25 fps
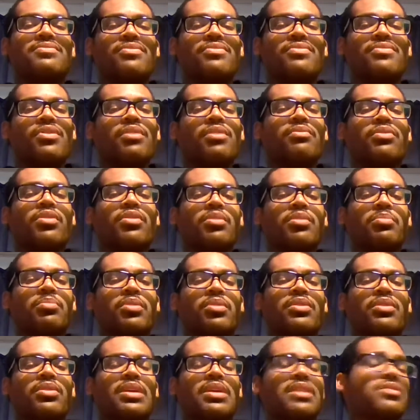form of
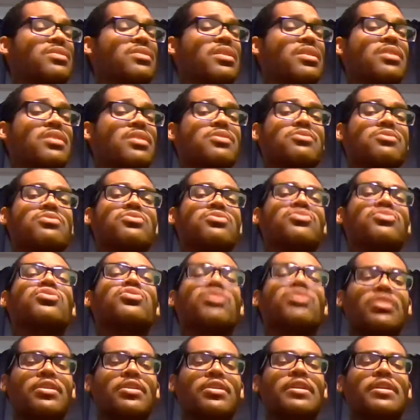humor that is
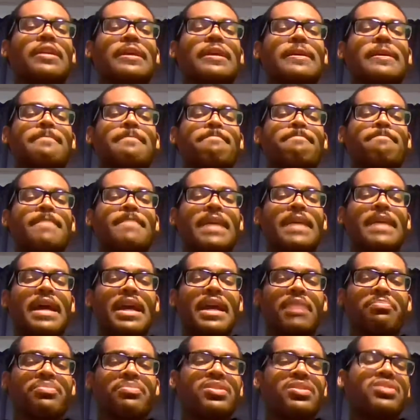understood and
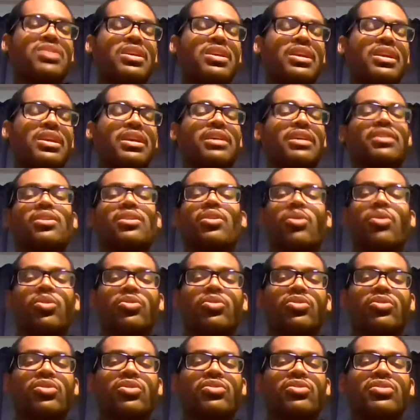appreciated in
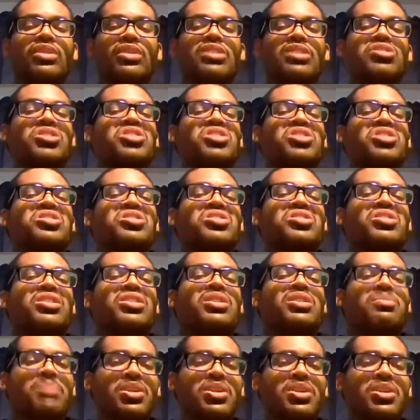cultures such as
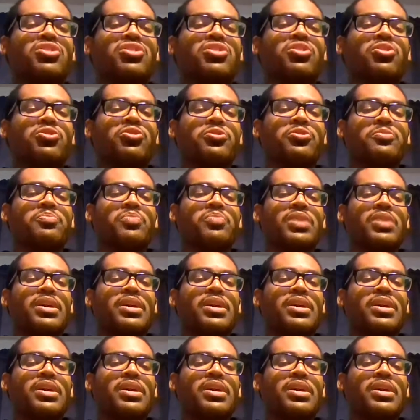the British culture.